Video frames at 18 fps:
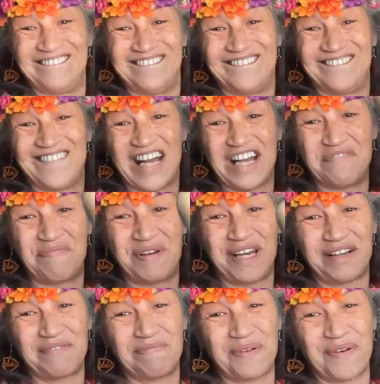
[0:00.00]
my
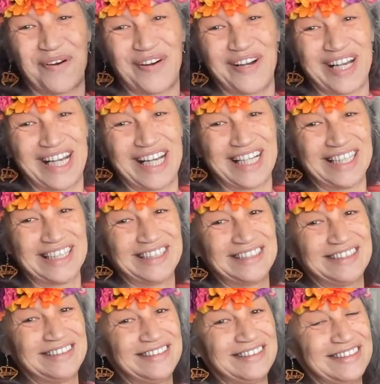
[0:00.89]
big boy.
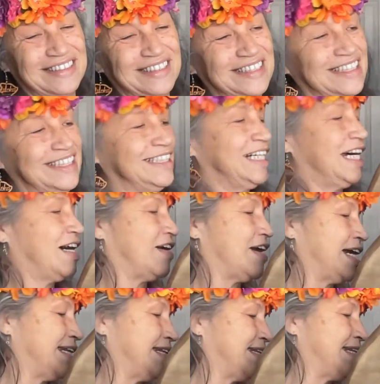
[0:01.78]
All
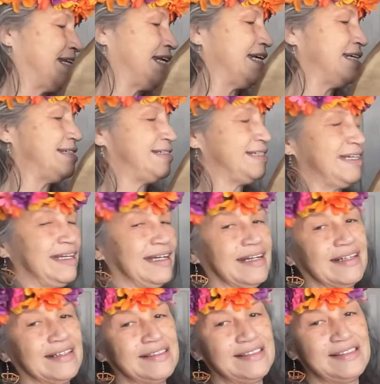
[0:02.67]
right, this
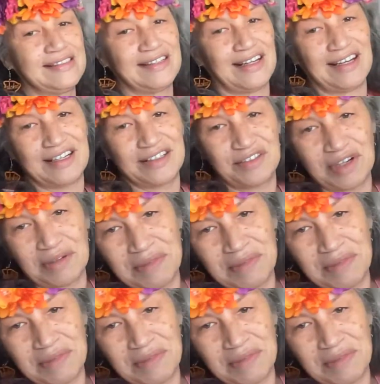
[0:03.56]
is a drum